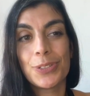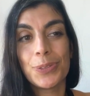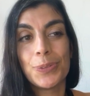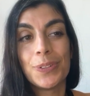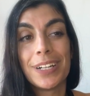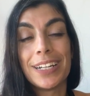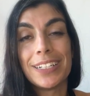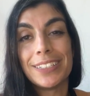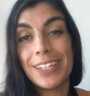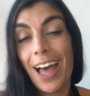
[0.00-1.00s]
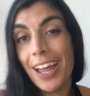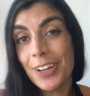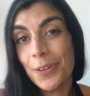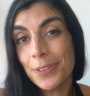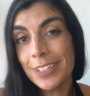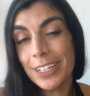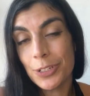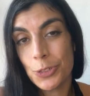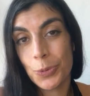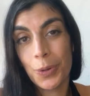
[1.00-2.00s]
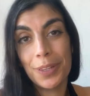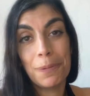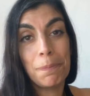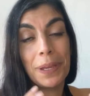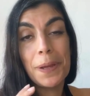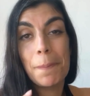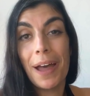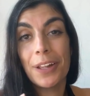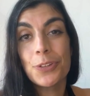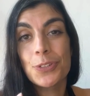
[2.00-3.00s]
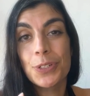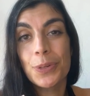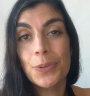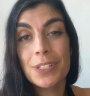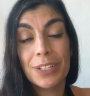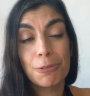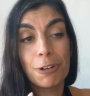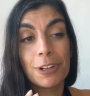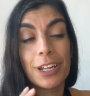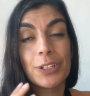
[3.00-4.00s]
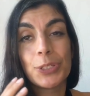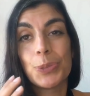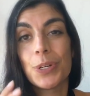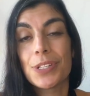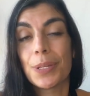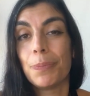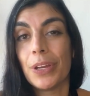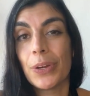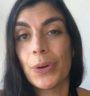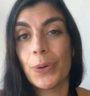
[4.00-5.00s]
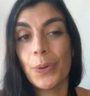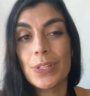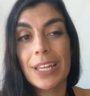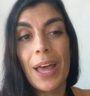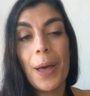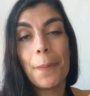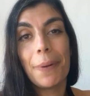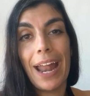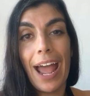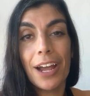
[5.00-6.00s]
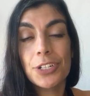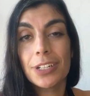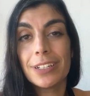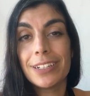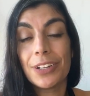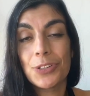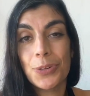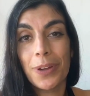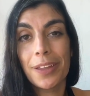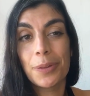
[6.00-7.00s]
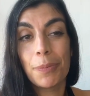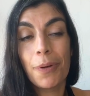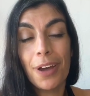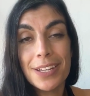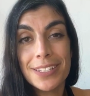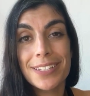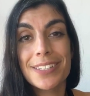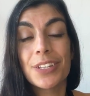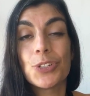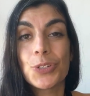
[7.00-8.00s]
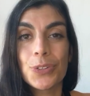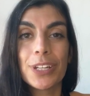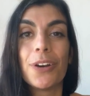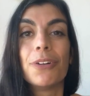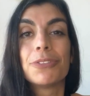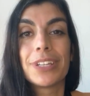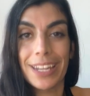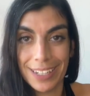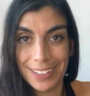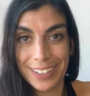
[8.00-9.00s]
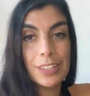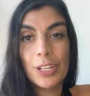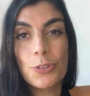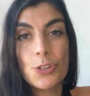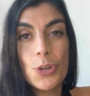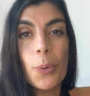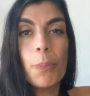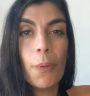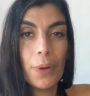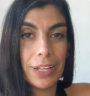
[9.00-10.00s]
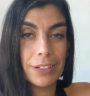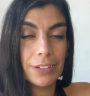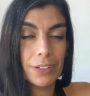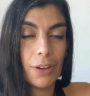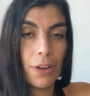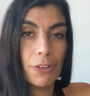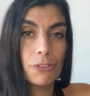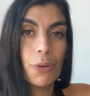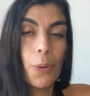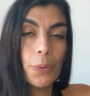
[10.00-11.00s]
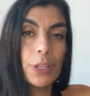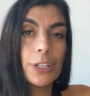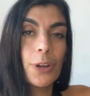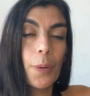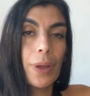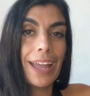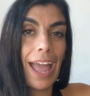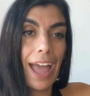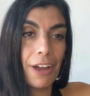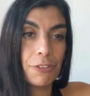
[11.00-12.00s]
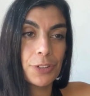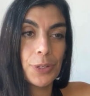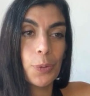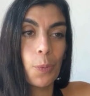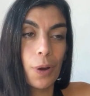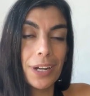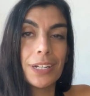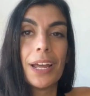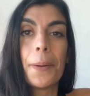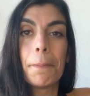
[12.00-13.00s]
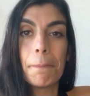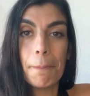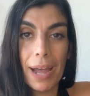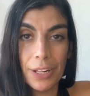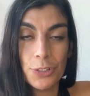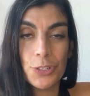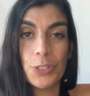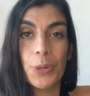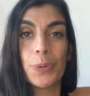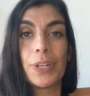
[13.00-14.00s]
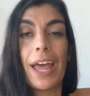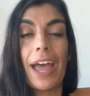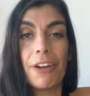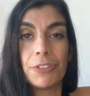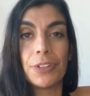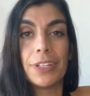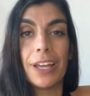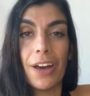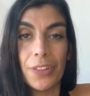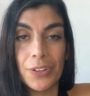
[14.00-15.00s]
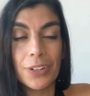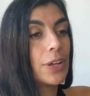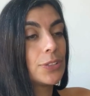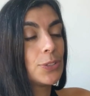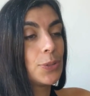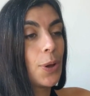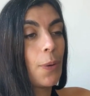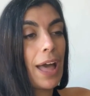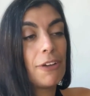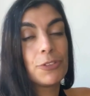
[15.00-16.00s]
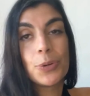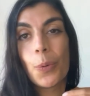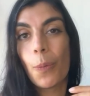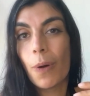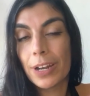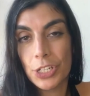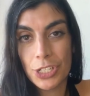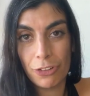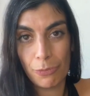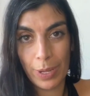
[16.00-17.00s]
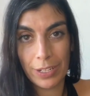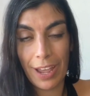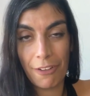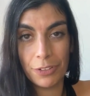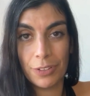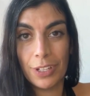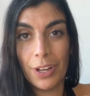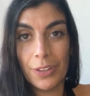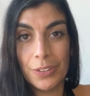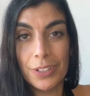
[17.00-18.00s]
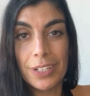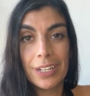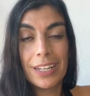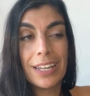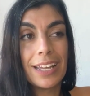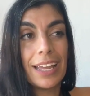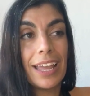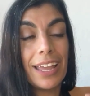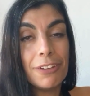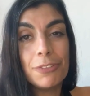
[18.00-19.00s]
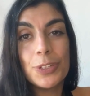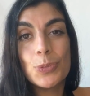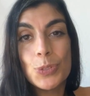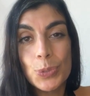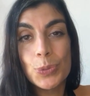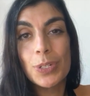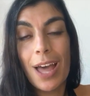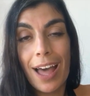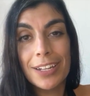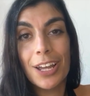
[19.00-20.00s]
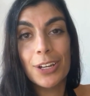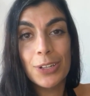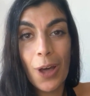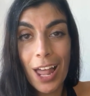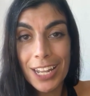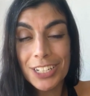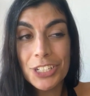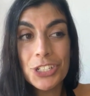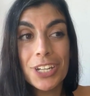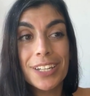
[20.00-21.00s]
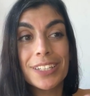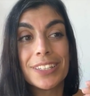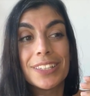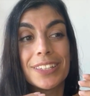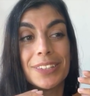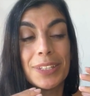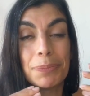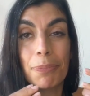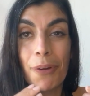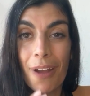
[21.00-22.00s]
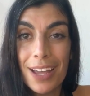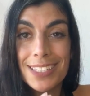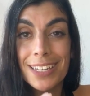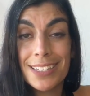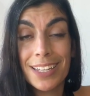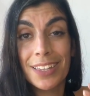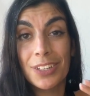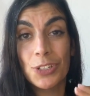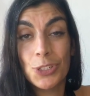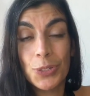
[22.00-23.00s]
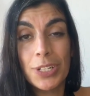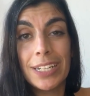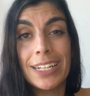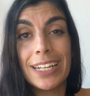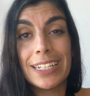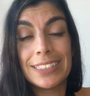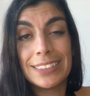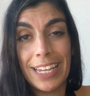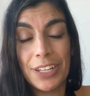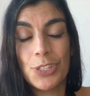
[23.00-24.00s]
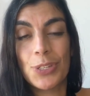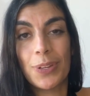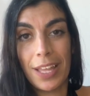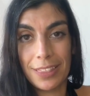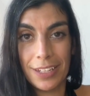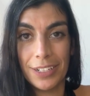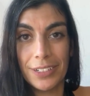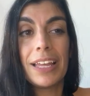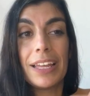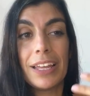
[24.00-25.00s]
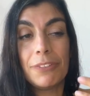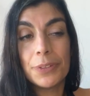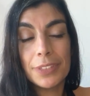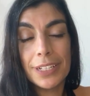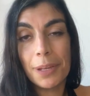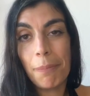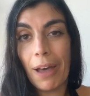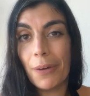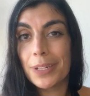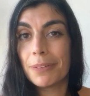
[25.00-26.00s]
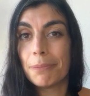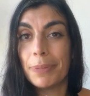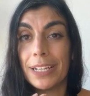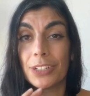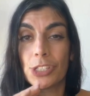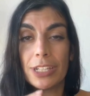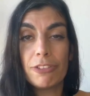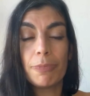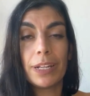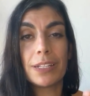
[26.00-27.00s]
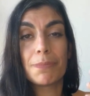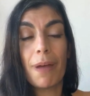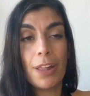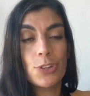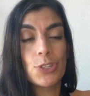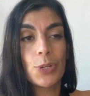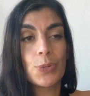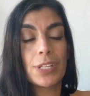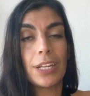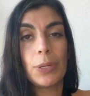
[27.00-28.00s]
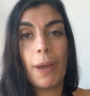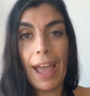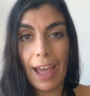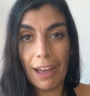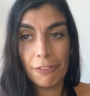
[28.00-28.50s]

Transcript: to not only enjoy the big milestones and working towards the big goals, but actually enjoying the process, the journey of getting there. There's no point of only going after one milestone after the other, to go after one achievement after the other, if you do not acknowledge the process and the journey it takes to get there. If you think about big achievements, milestones that you have